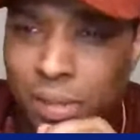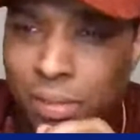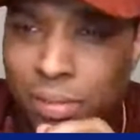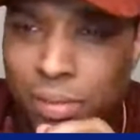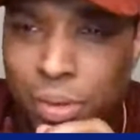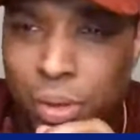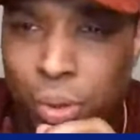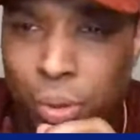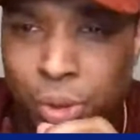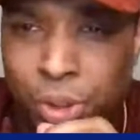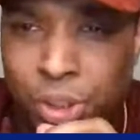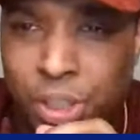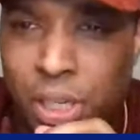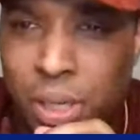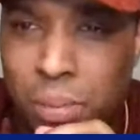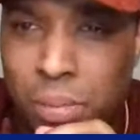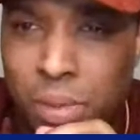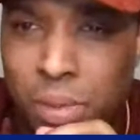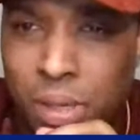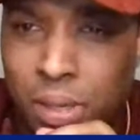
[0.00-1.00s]
That's what I got
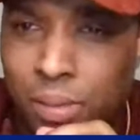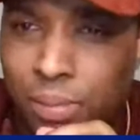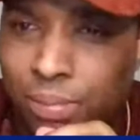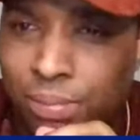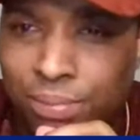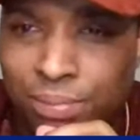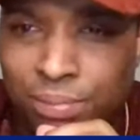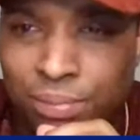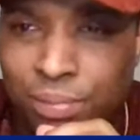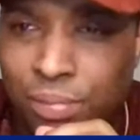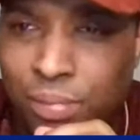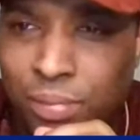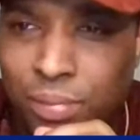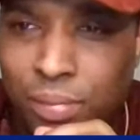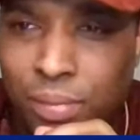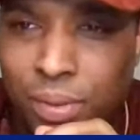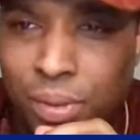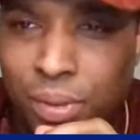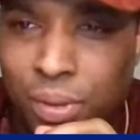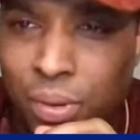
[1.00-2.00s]
on right now, man. No
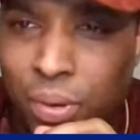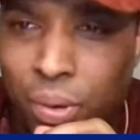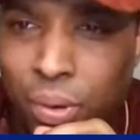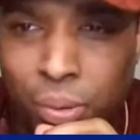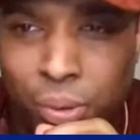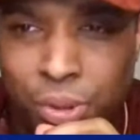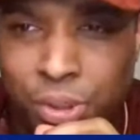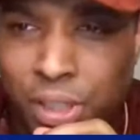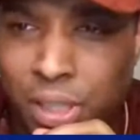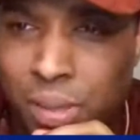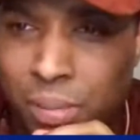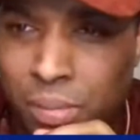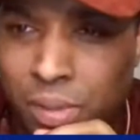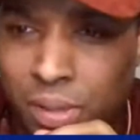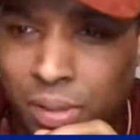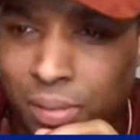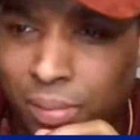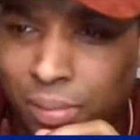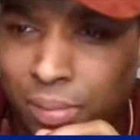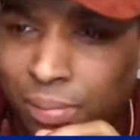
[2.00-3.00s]
shame in it.
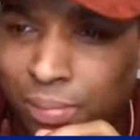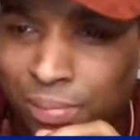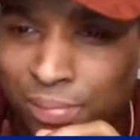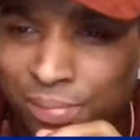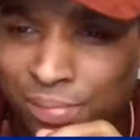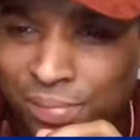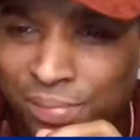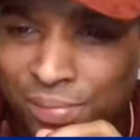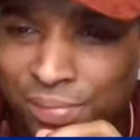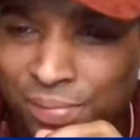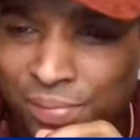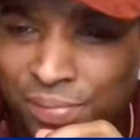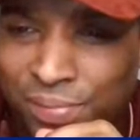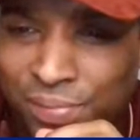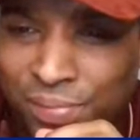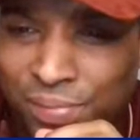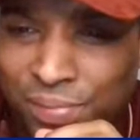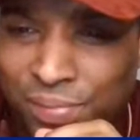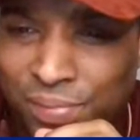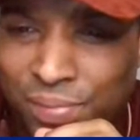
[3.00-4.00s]
No shame in
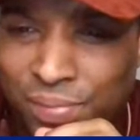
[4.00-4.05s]
it.